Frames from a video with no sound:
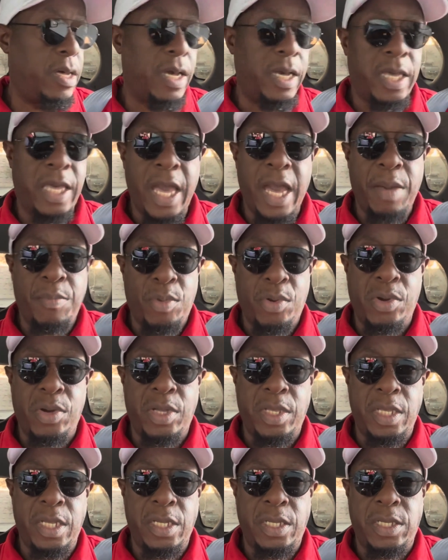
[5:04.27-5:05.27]
camera
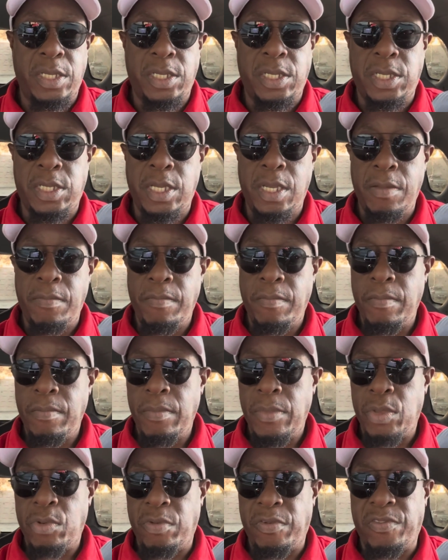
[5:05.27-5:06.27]
on this,
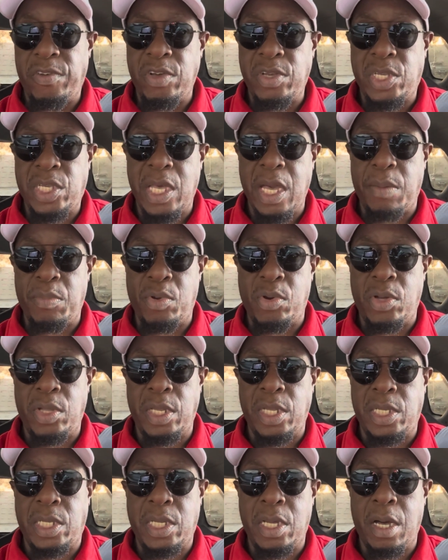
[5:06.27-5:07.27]
reverse camera on
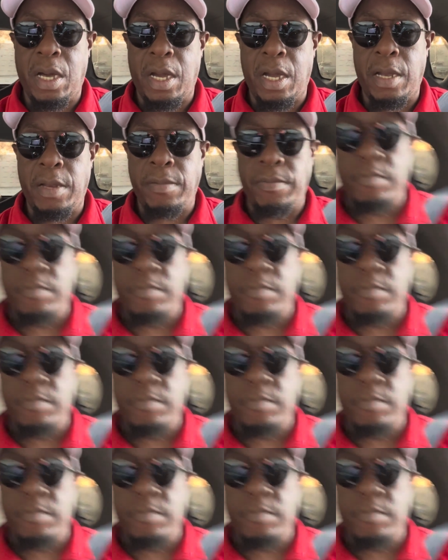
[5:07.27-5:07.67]
this car,